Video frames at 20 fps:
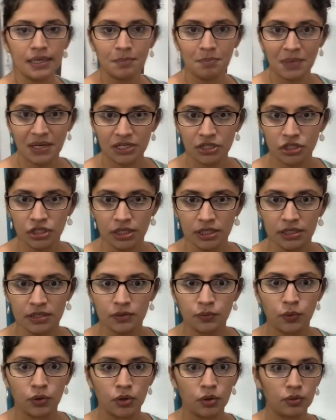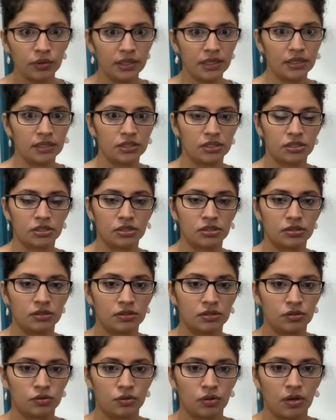mentioned, we're only gonna
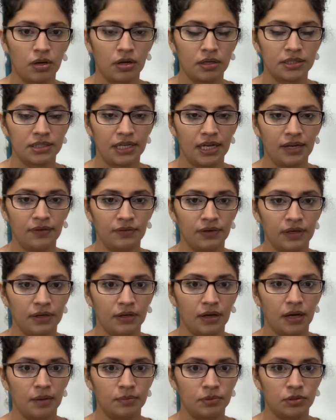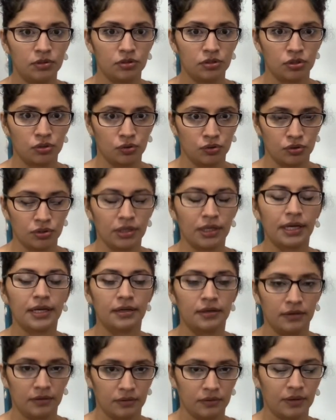draw David up to the shoulder line,
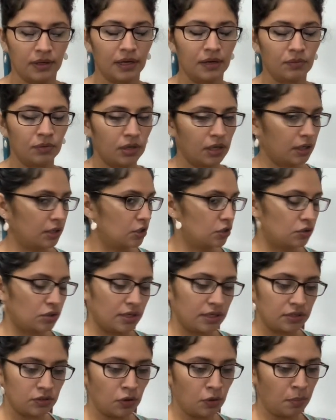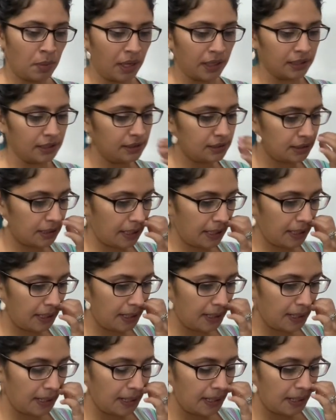okay? We're not gonna draw his whole body today.
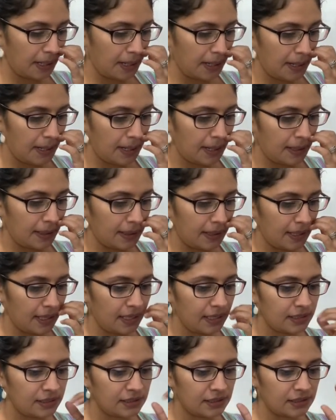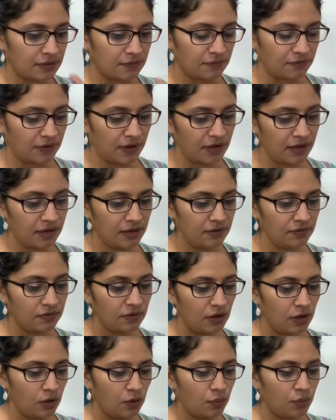And then step 5,
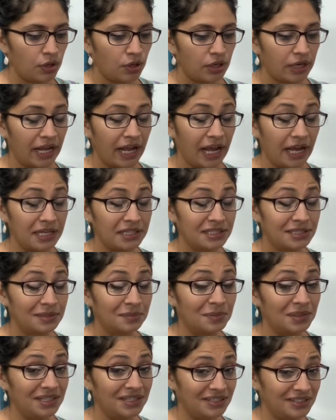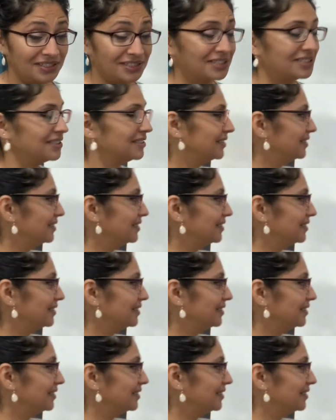we're gonna add some ears.